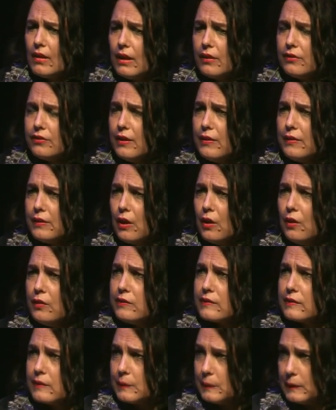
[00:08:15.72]
So the
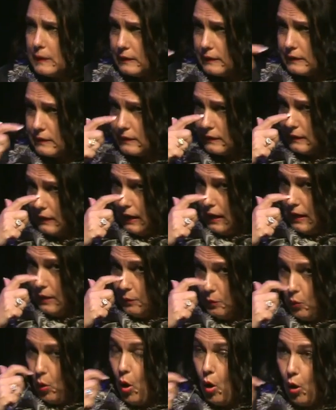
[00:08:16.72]
consequence
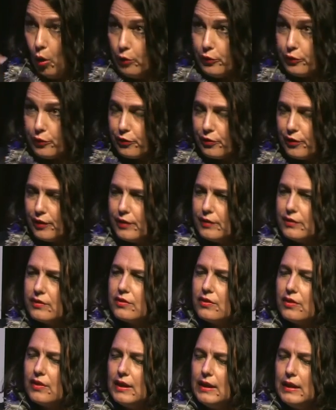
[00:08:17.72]
was
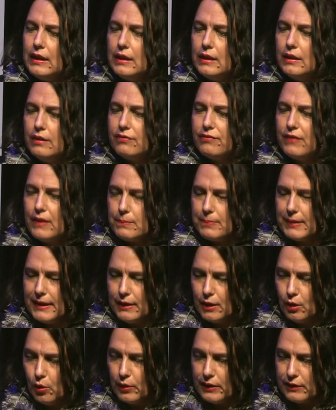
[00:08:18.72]
that the
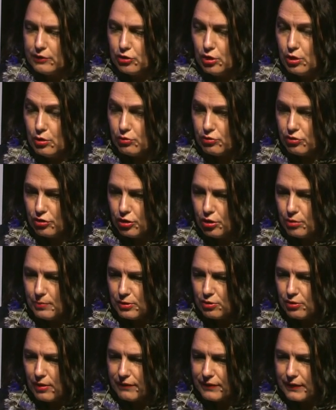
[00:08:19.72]
Philippine lawyers used the
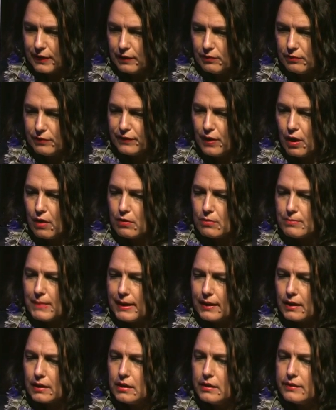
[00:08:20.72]
human trafficking referral
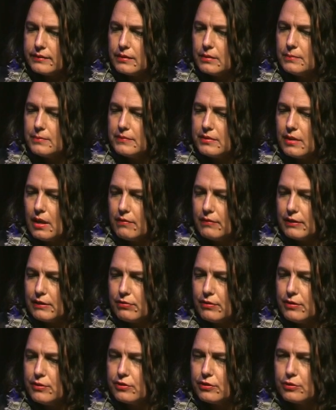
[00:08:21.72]
mechanisms, her
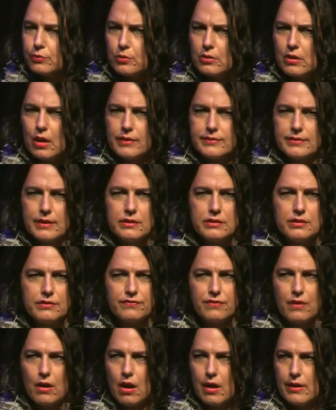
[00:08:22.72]
recruiters were
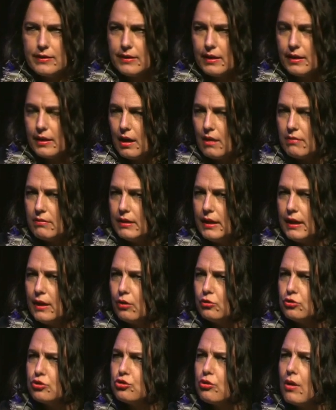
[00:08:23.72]
identified, they're currently
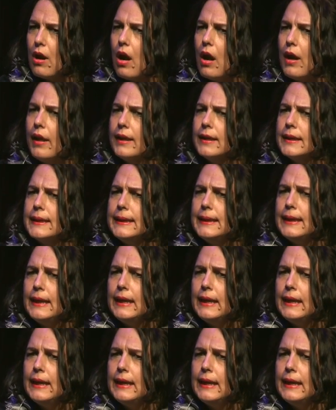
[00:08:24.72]
on trial.